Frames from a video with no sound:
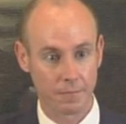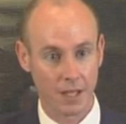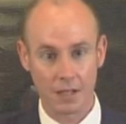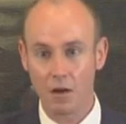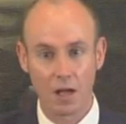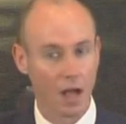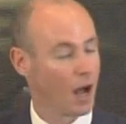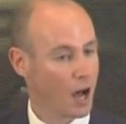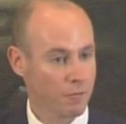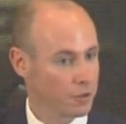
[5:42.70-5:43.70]
Now,
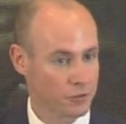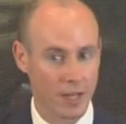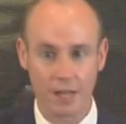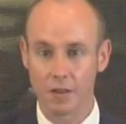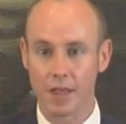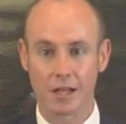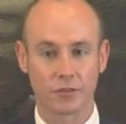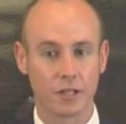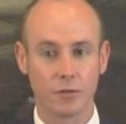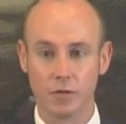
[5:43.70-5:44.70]
I'm not saying that that is
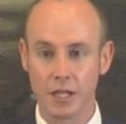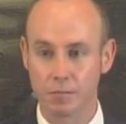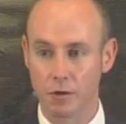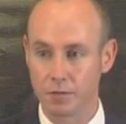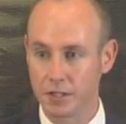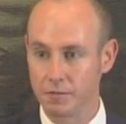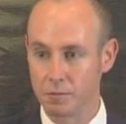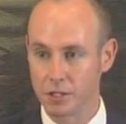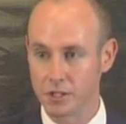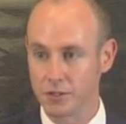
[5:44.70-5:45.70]
a unique property of the
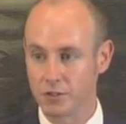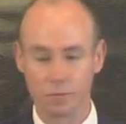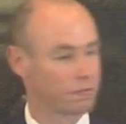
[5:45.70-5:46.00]
British system.